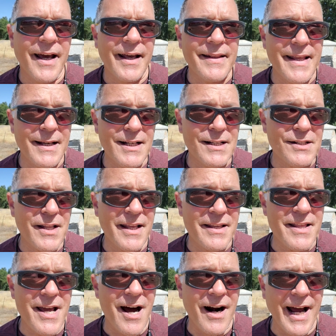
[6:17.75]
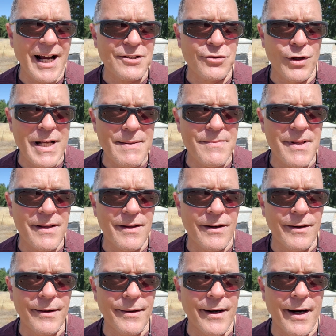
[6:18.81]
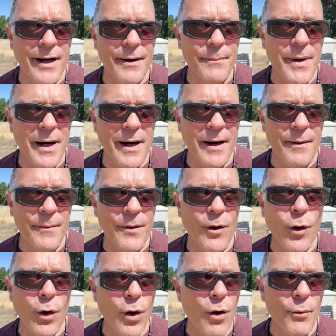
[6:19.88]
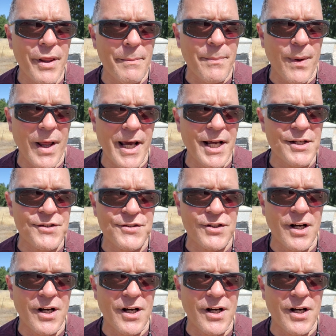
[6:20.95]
they, they, they are actually uh, uh, all over the place.